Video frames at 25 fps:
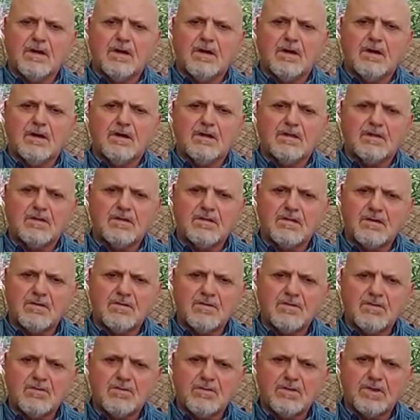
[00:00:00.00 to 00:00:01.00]
uh, the
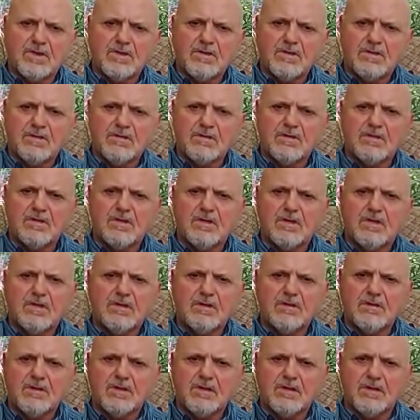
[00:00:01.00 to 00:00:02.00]
social
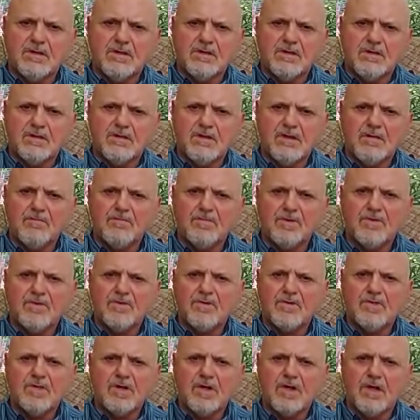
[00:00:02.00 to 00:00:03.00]
distancing, the
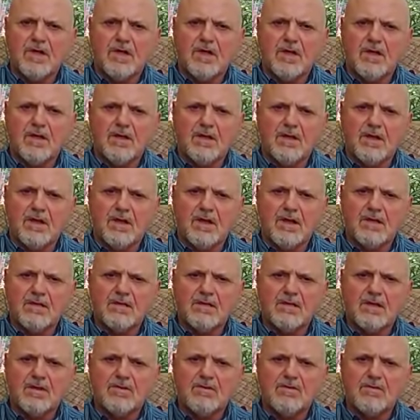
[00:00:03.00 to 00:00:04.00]
temperature checking,
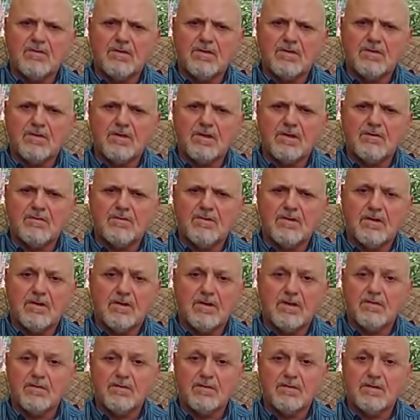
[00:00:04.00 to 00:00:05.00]
etc., etc.
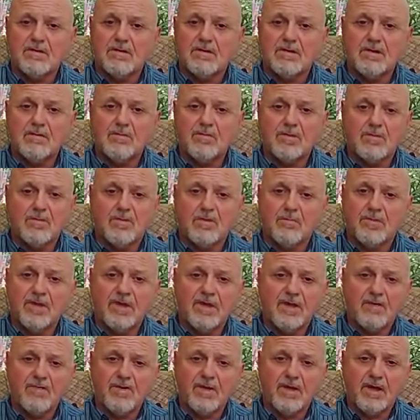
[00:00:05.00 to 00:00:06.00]
I certainly will not be
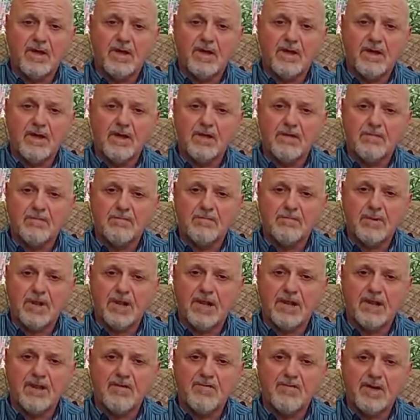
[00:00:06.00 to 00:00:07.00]
having any
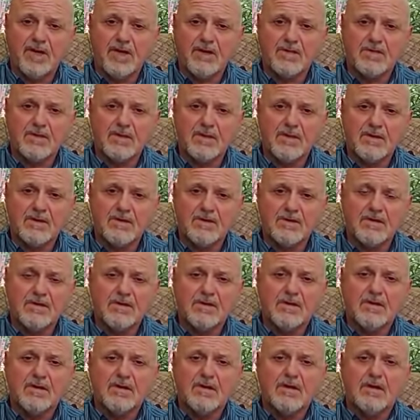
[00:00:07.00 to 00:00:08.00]
bloody vaccine
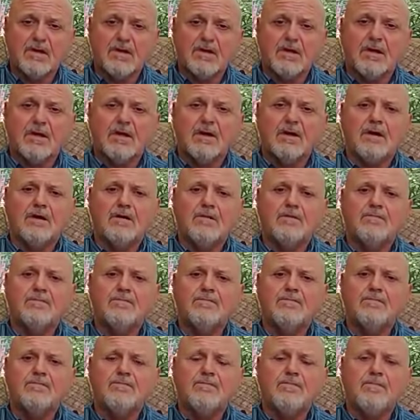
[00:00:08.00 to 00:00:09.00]
um,